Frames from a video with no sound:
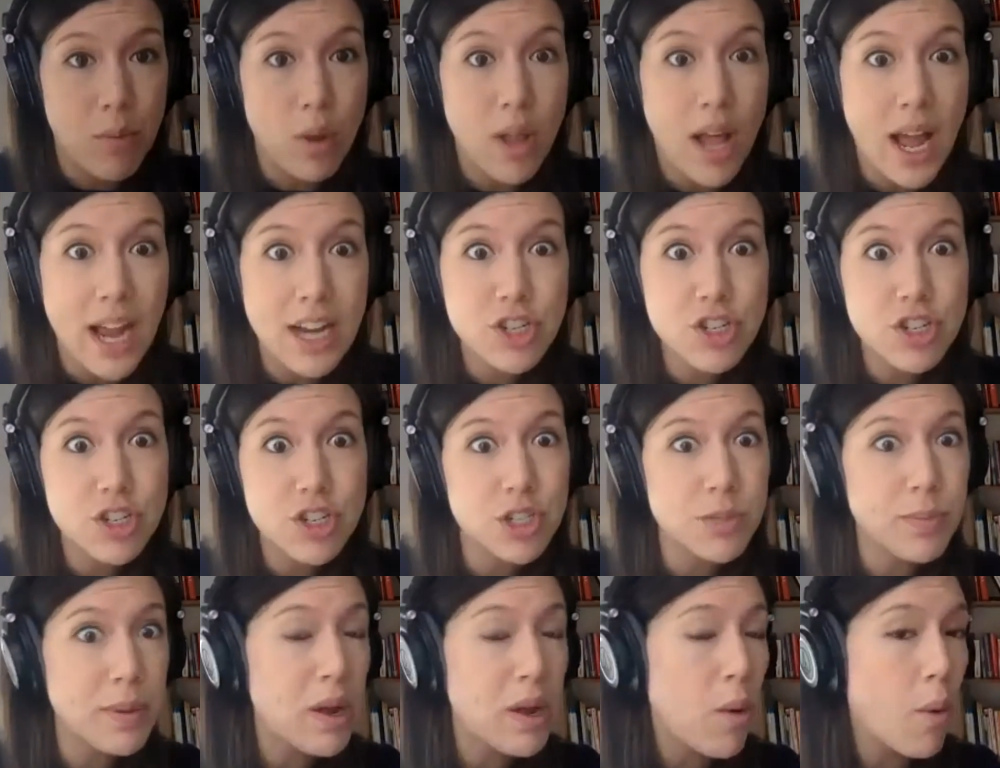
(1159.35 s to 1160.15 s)
Well, I should
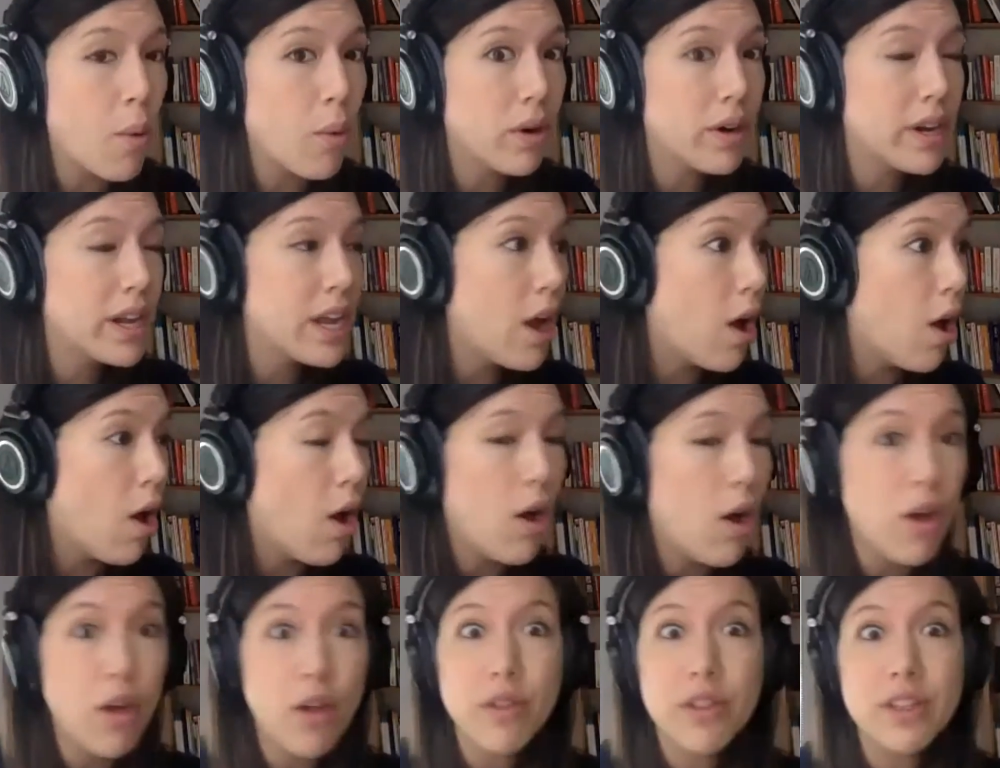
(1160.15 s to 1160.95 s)
yes. just be horny
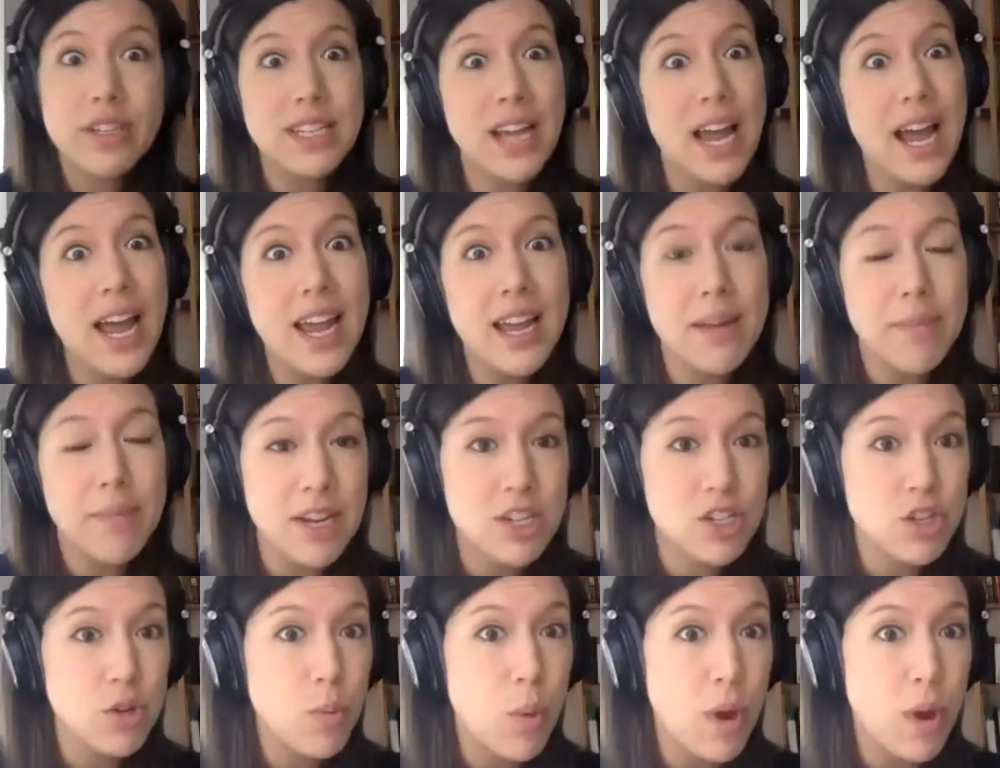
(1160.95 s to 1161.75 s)
all the time. I
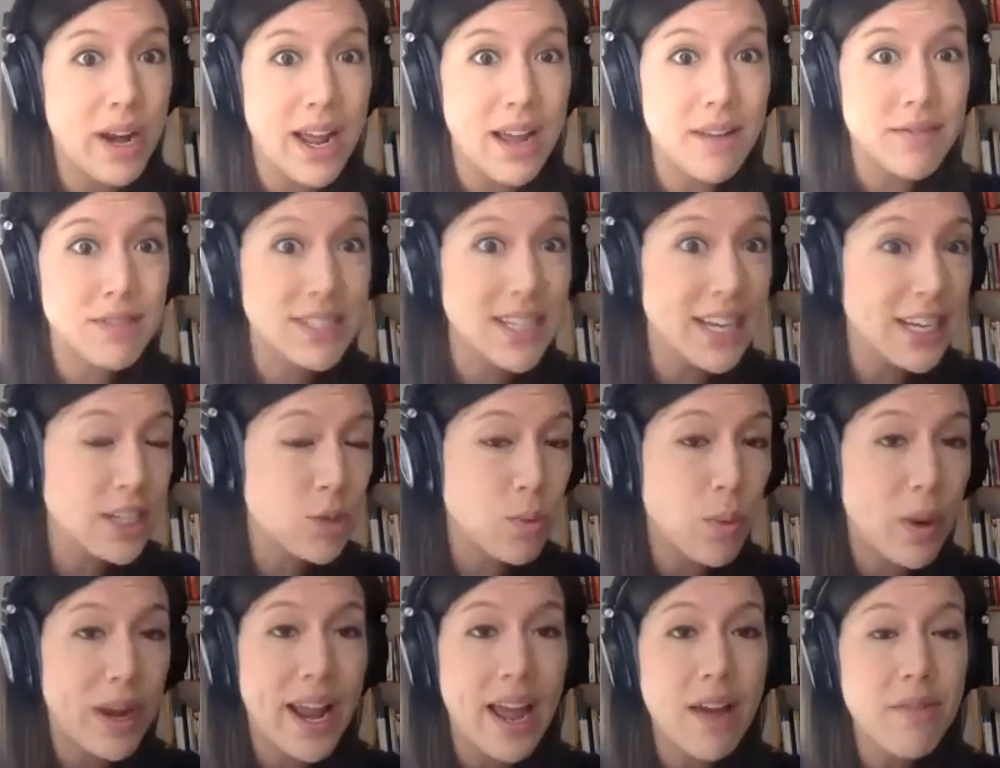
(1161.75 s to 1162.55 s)
should want to yeah. have
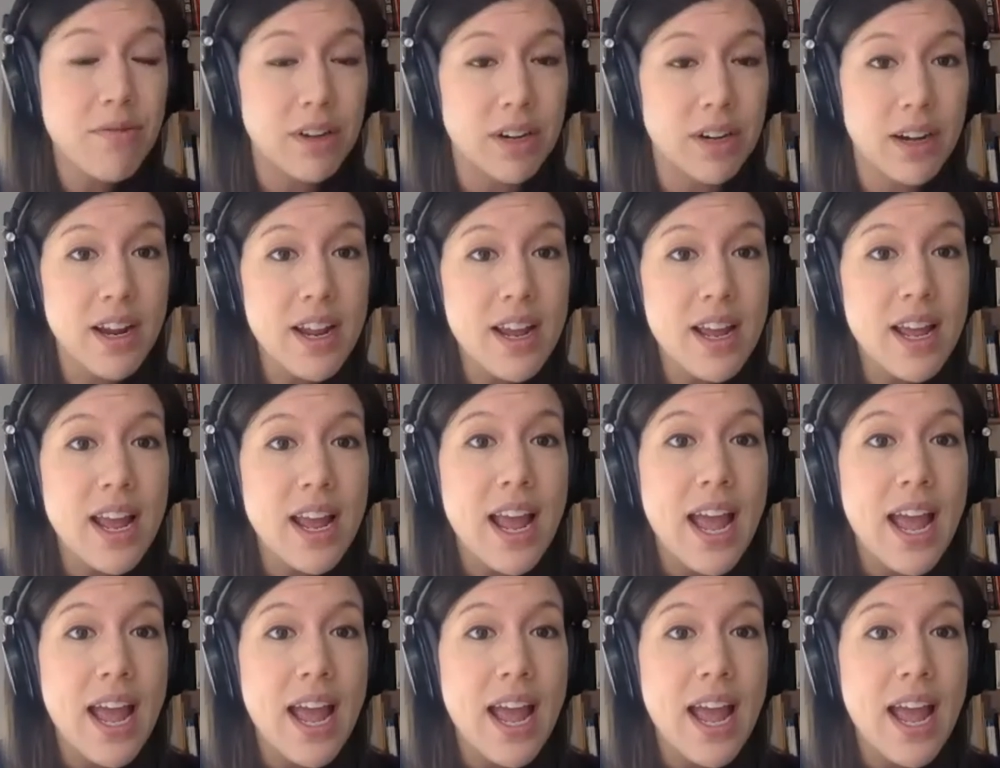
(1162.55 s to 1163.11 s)
sex whenever.